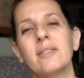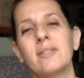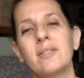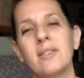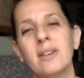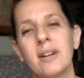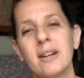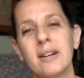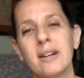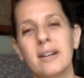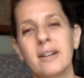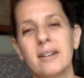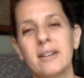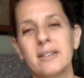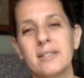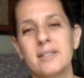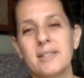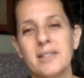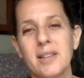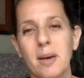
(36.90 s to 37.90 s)
uh,
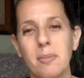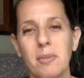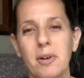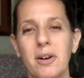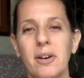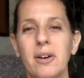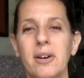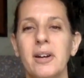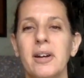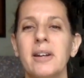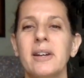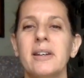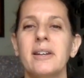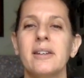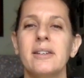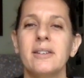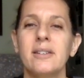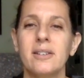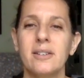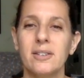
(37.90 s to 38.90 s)
summer
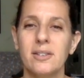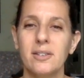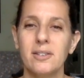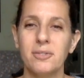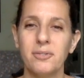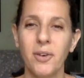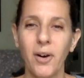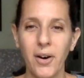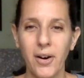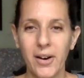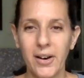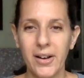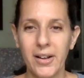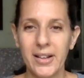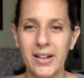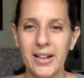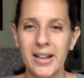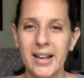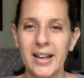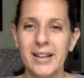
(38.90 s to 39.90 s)
uh,
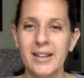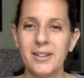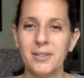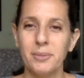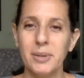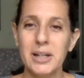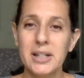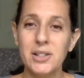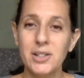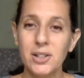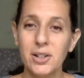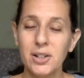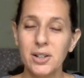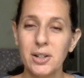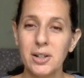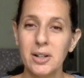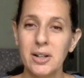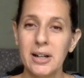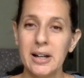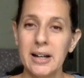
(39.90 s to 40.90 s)
fall
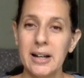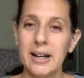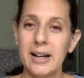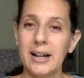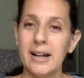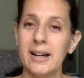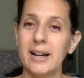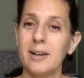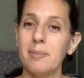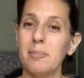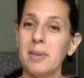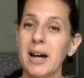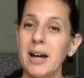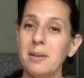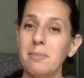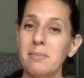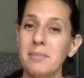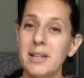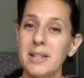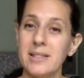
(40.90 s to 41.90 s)
winter um, I
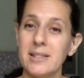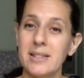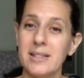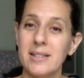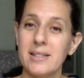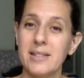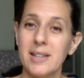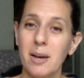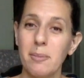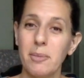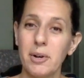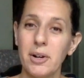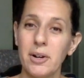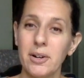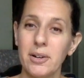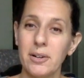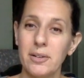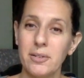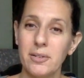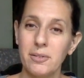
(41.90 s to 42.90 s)
missed the
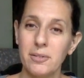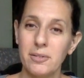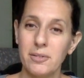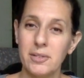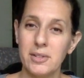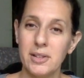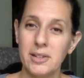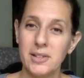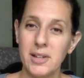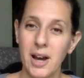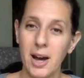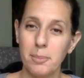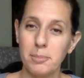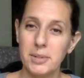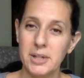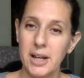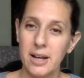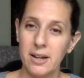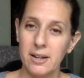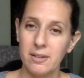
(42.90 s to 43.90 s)
summer the top
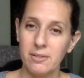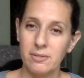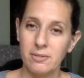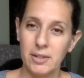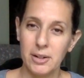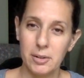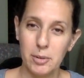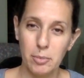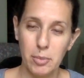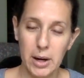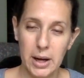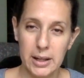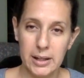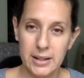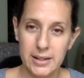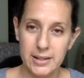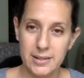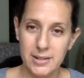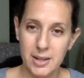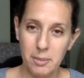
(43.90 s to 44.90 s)
10 Vera
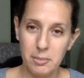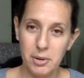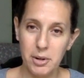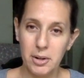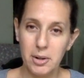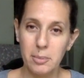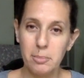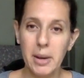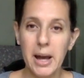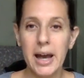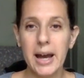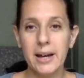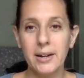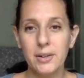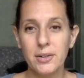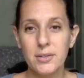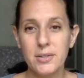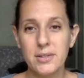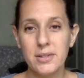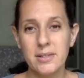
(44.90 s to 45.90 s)
Bradley summer
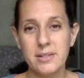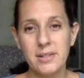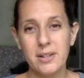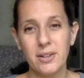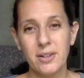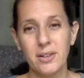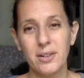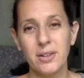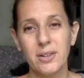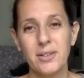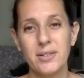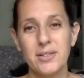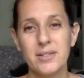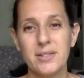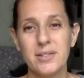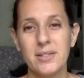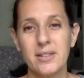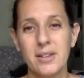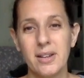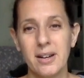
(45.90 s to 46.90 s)
patterns this year because
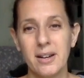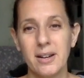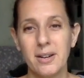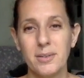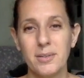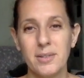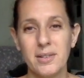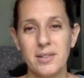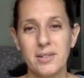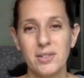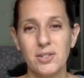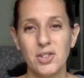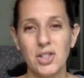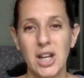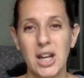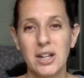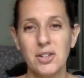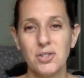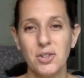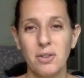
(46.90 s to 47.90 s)
uh, the
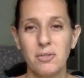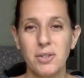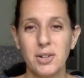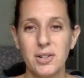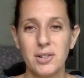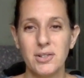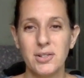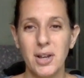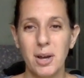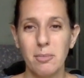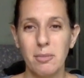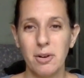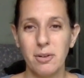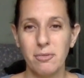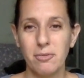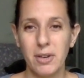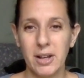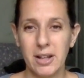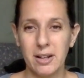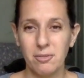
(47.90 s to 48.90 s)
change over to summer
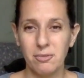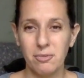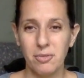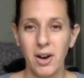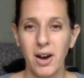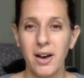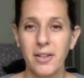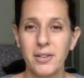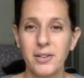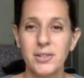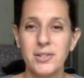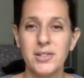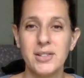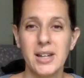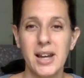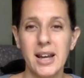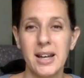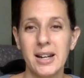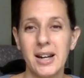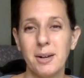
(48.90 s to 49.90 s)
fell on Father's
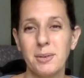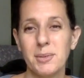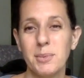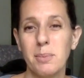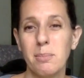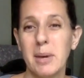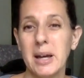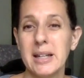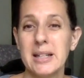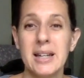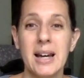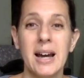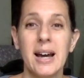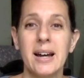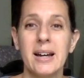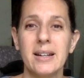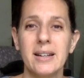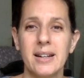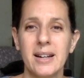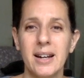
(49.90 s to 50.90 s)
Day and I was with my
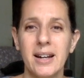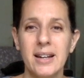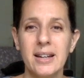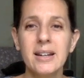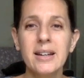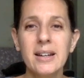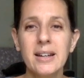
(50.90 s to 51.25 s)
dad and I